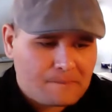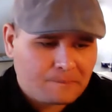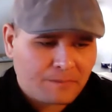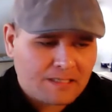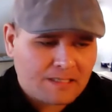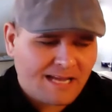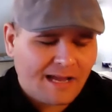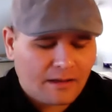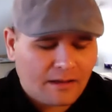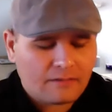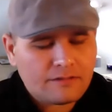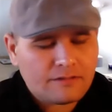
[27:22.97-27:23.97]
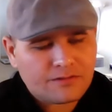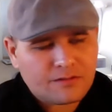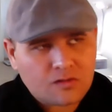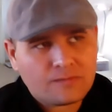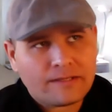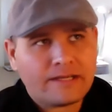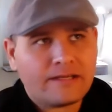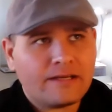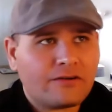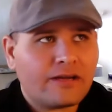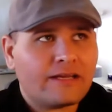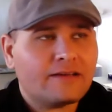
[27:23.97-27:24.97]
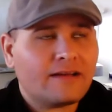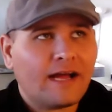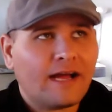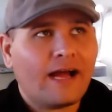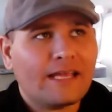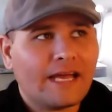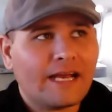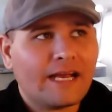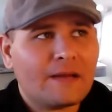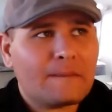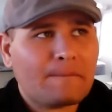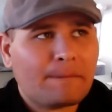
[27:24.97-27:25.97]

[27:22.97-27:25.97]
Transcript: because social media, great, I get it.